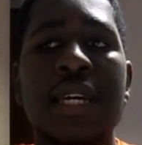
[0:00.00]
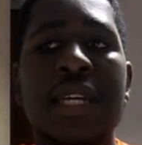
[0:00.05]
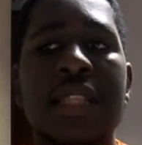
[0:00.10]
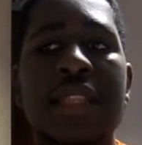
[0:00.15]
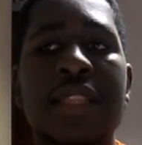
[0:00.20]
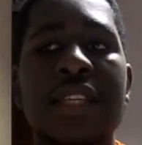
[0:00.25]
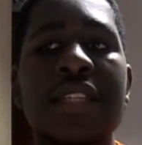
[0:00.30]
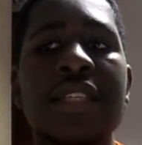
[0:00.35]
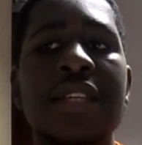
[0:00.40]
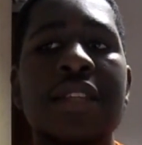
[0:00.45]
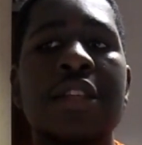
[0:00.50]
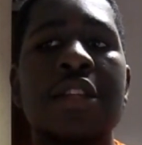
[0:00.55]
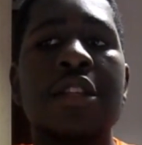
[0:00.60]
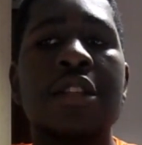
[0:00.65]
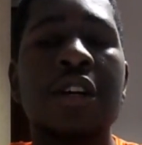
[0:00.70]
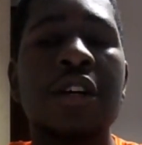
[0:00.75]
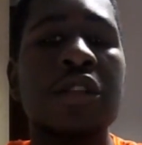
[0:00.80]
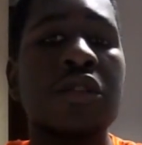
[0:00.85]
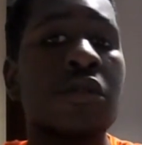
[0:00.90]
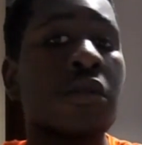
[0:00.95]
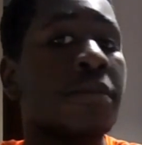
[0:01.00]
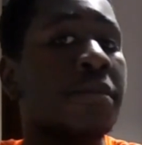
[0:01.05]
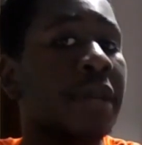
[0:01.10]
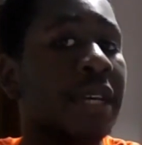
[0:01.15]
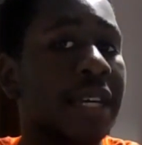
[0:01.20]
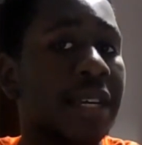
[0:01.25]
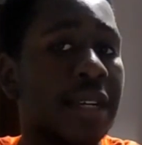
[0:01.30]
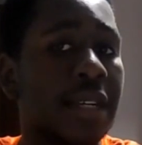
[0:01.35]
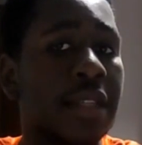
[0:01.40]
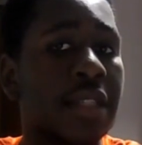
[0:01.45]
This the turtle
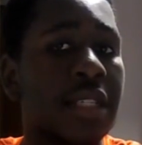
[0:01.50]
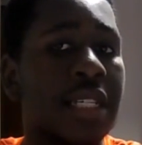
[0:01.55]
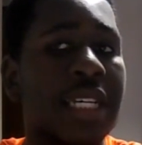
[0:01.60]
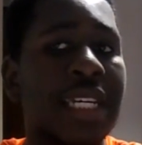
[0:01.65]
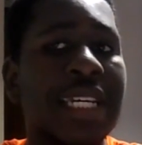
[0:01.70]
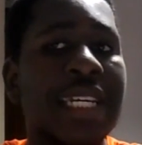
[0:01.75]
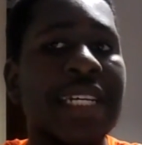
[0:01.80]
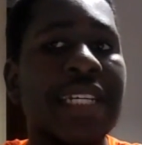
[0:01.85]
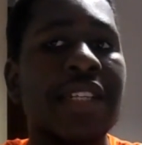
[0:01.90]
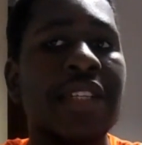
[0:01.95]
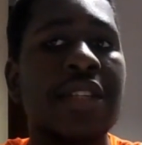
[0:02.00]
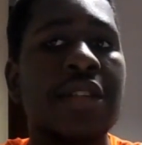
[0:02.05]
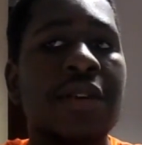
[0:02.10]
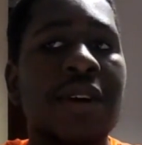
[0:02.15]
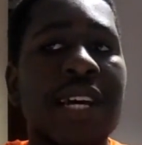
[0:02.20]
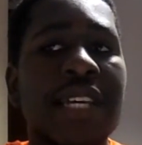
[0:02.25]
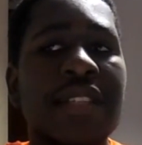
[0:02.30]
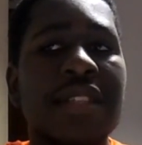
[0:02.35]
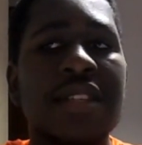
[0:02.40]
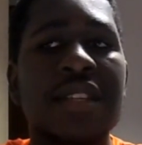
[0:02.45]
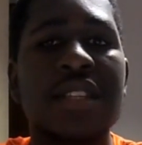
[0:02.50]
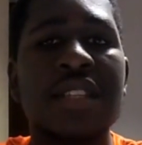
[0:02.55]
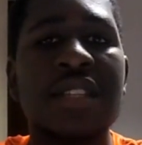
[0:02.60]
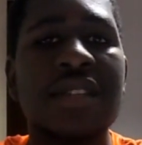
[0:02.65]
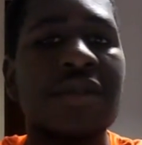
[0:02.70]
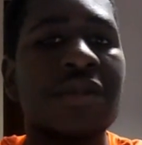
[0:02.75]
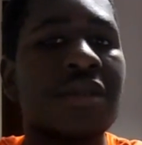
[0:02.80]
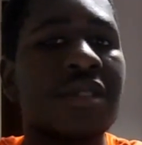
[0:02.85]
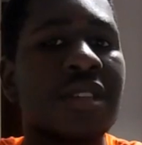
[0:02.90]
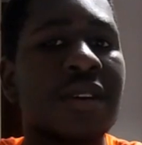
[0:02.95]
appears. He tries to
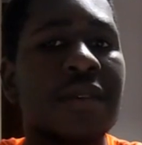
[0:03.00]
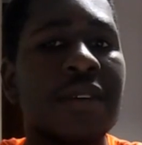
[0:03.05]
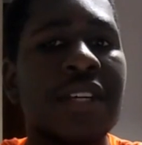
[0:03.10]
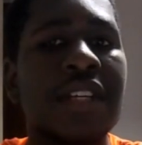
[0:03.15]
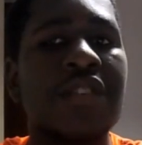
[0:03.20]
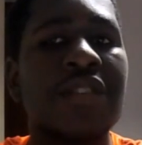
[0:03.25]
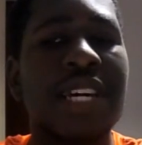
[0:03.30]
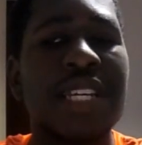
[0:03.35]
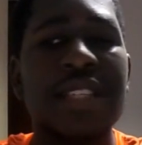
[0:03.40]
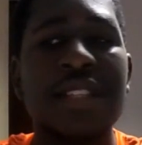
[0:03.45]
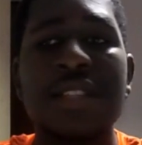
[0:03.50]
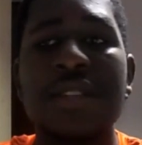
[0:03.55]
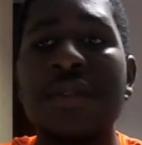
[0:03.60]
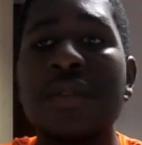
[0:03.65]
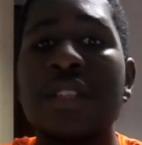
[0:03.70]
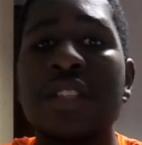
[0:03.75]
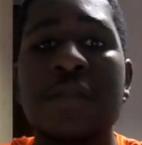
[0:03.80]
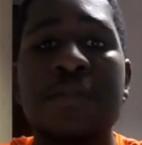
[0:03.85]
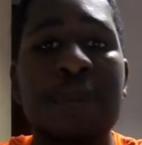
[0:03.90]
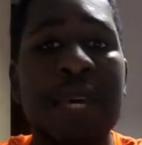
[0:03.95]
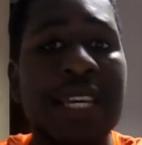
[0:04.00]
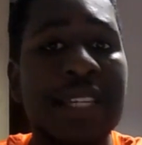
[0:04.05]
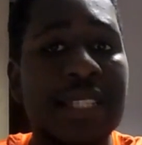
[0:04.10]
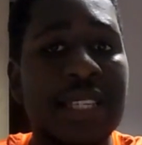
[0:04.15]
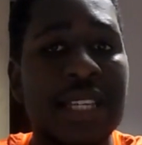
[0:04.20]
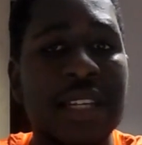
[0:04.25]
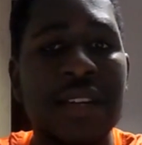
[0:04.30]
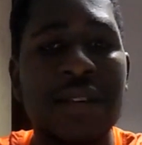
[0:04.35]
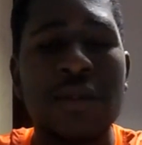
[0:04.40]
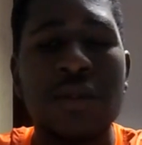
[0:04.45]
steal some. He tries to steal this
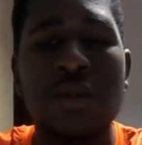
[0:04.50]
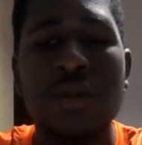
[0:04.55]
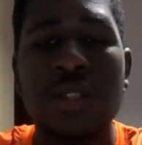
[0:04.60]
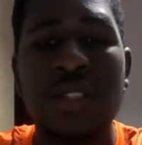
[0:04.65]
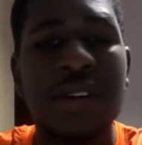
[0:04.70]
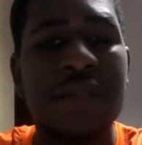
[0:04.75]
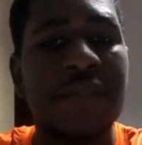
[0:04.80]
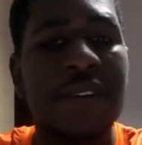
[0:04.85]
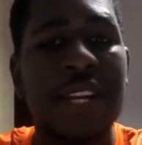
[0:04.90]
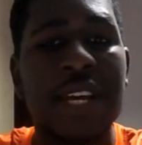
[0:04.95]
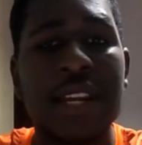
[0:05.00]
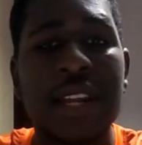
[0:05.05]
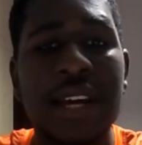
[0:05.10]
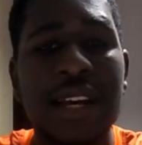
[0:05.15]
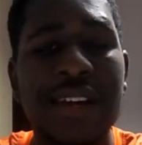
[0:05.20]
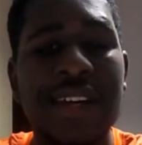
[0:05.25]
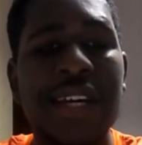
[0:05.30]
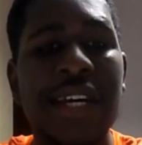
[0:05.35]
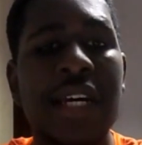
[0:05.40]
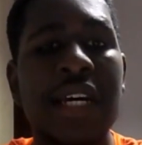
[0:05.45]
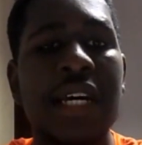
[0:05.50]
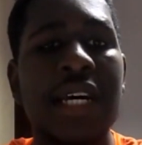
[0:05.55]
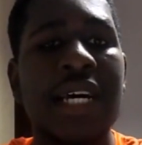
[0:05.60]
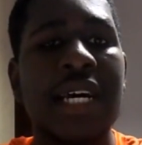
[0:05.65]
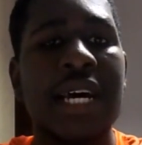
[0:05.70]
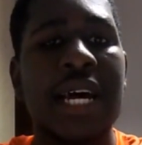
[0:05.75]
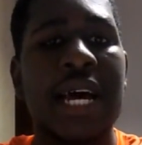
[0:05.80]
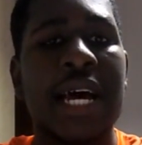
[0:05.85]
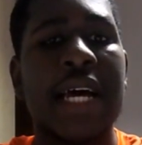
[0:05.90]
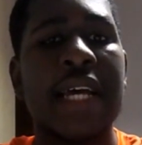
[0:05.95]
painting or something like that,
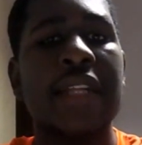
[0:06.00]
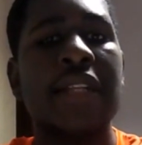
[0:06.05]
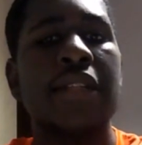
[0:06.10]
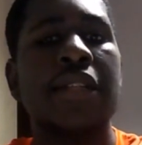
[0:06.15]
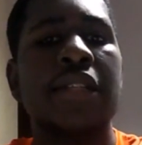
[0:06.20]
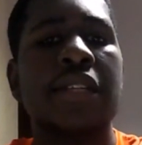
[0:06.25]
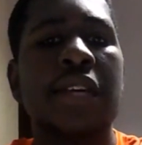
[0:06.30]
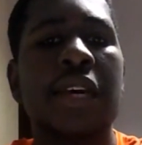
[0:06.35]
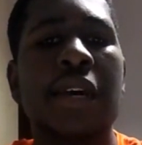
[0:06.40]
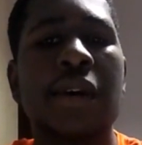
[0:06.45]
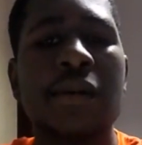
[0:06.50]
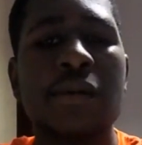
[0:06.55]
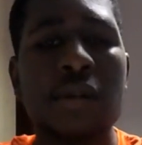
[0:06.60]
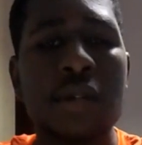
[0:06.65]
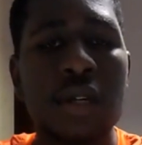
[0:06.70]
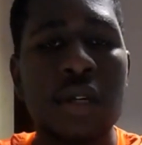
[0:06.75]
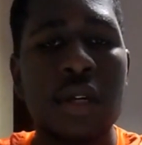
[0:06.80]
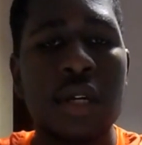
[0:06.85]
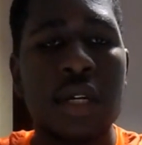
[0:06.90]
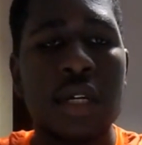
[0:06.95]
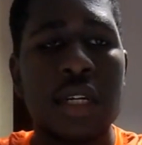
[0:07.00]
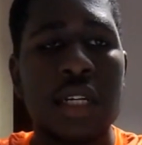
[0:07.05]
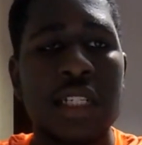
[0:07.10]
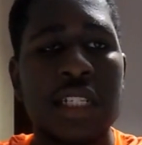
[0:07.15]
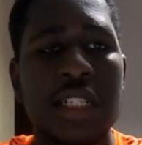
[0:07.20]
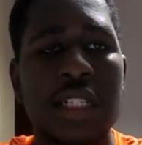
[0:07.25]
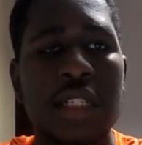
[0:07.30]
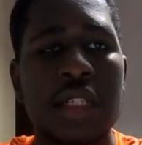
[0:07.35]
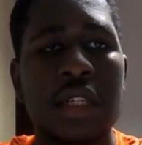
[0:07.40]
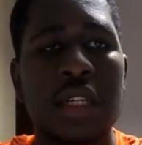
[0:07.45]
and yeah,
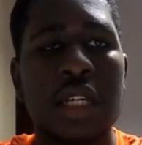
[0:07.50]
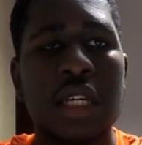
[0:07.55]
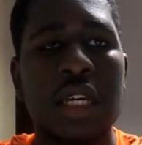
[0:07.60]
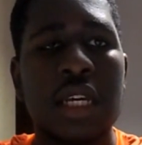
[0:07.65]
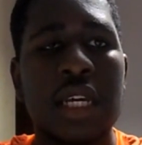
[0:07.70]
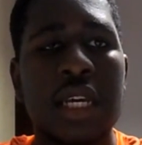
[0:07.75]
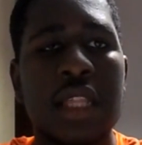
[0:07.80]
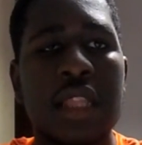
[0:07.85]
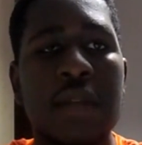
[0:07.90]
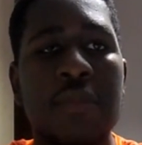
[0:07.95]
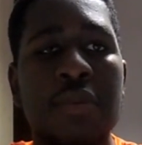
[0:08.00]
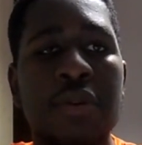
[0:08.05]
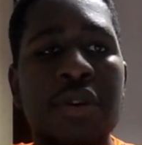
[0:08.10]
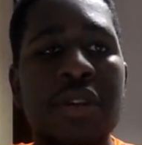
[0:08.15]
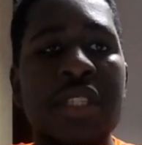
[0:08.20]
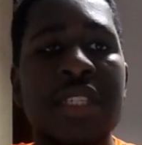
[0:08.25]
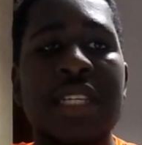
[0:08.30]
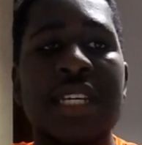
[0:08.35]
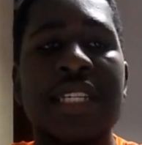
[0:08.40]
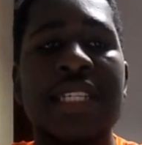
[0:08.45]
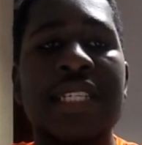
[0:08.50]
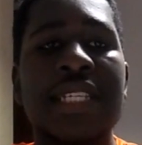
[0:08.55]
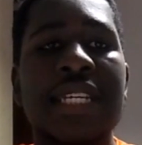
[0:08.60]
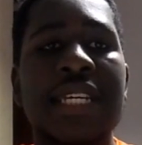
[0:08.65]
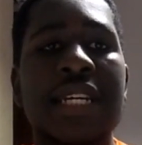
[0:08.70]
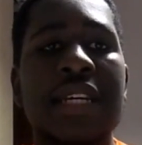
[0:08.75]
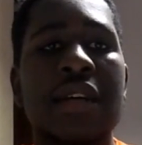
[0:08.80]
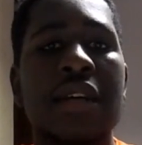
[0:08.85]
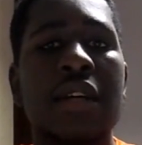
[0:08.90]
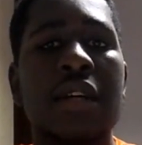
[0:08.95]
in the process,
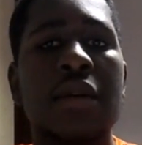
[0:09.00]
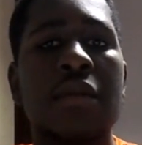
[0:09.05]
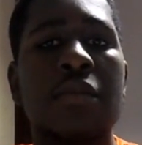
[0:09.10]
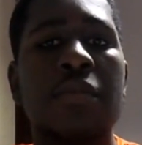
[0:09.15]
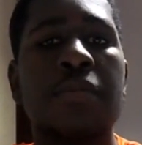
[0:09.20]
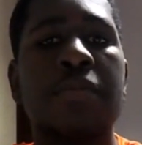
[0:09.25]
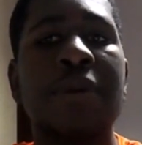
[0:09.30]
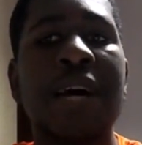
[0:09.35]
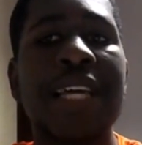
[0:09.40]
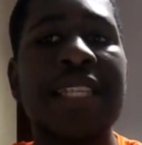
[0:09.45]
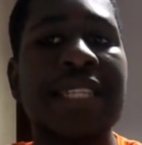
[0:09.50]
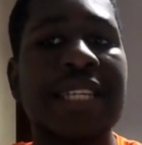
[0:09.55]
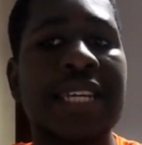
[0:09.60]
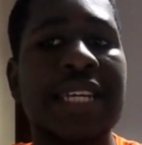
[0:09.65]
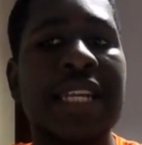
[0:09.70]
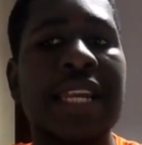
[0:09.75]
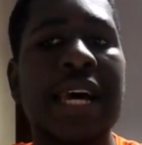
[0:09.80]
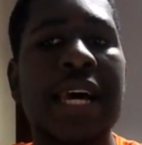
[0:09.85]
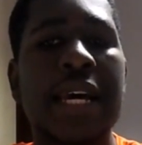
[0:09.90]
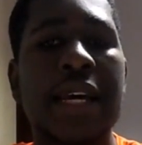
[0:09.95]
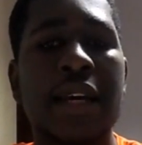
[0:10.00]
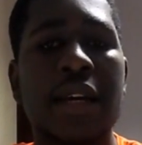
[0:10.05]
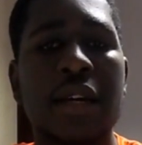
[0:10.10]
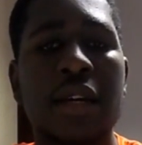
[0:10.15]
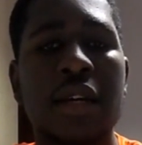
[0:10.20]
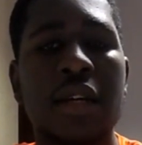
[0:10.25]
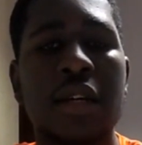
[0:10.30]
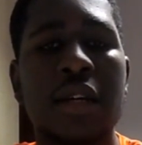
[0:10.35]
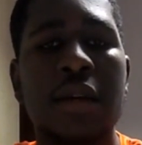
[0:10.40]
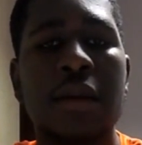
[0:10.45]
he Patty like
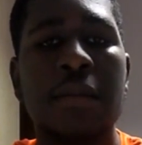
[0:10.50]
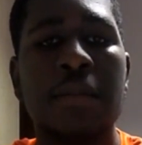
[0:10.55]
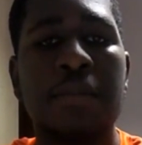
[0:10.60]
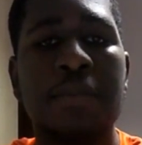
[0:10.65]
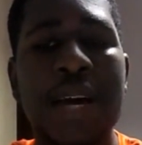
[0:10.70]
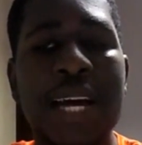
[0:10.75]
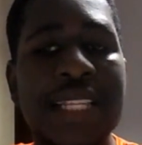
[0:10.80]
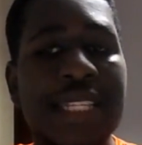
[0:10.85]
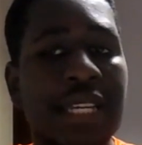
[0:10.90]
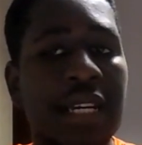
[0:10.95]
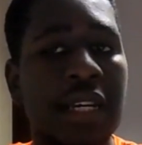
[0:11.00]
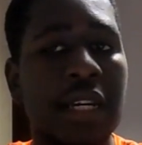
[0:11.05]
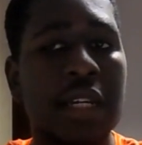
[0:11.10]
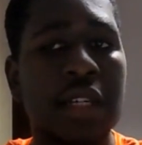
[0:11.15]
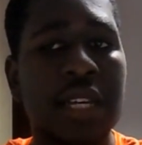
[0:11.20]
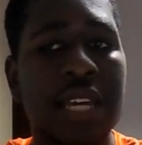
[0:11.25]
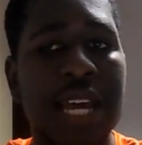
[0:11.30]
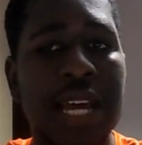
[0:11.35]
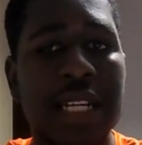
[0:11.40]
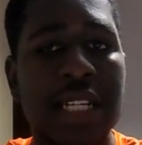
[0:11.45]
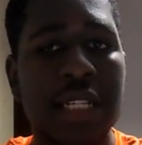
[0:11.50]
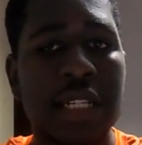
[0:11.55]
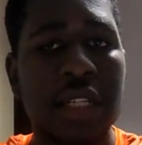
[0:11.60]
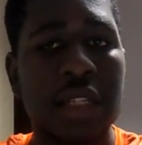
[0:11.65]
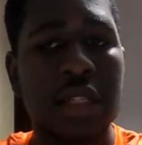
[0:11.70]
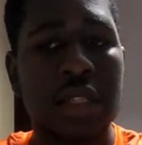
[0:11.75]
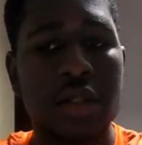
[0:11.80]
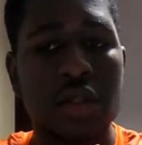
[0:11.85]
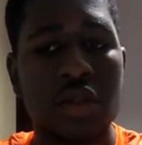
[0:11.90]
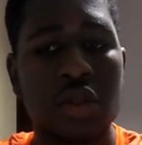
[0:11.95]
Patty
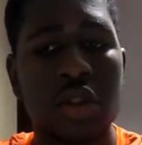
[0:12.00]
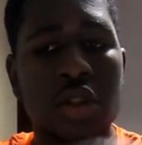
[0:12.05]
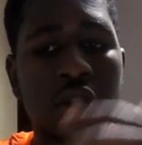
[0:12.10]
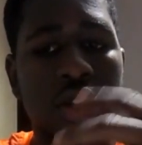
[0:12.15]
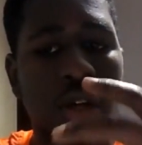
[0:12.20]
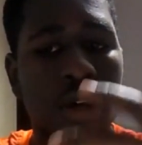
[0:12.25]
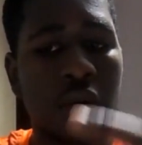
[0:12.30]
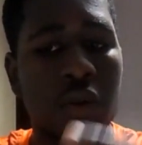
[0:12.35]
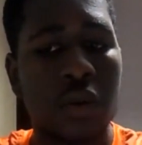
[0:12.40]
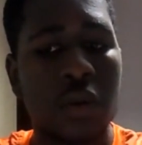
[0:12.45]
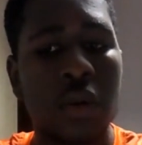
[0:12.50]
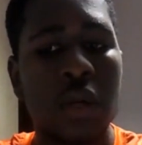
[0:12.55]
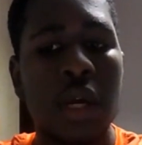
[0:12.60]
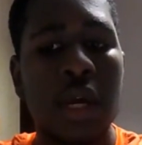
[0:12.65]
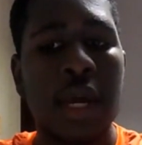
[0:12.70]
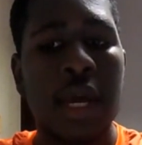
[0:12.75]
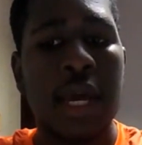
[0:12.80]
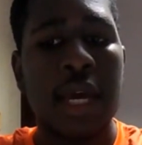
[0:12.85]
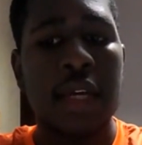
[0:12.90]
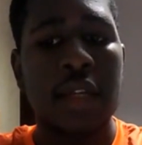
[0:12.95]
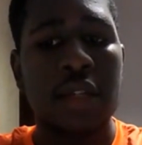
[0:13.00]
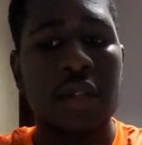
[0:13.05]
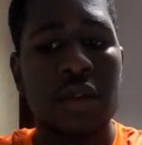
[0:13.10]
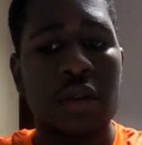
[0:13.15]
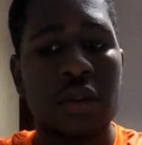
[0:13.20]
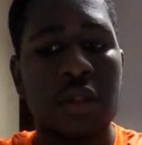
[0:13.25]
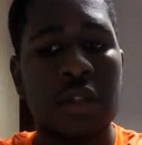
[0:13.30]
catches the turtle, so the